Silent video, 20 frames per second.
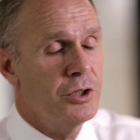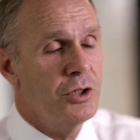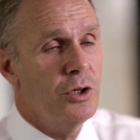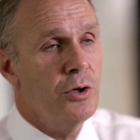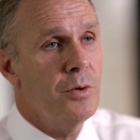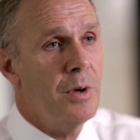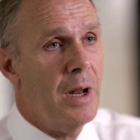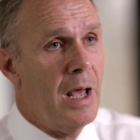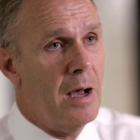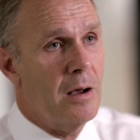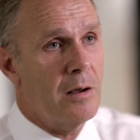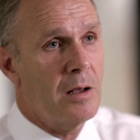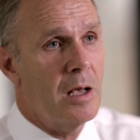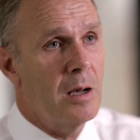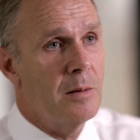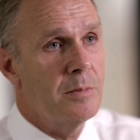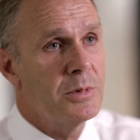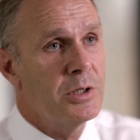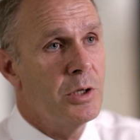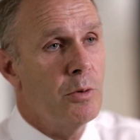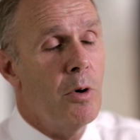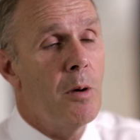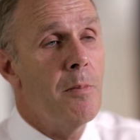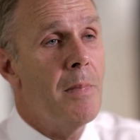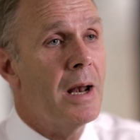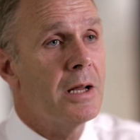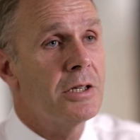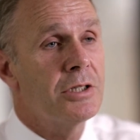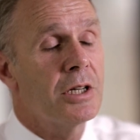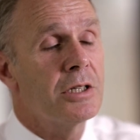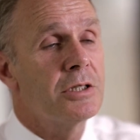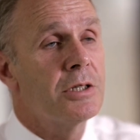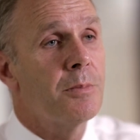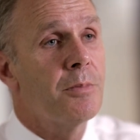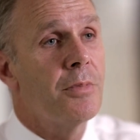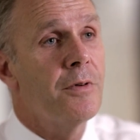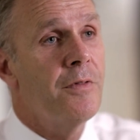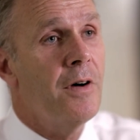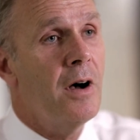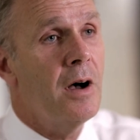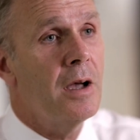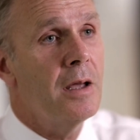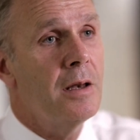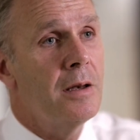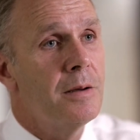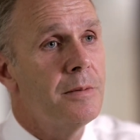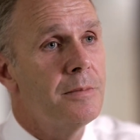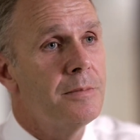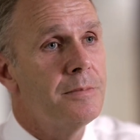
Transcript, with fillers: student outcomes that we're managing to provide.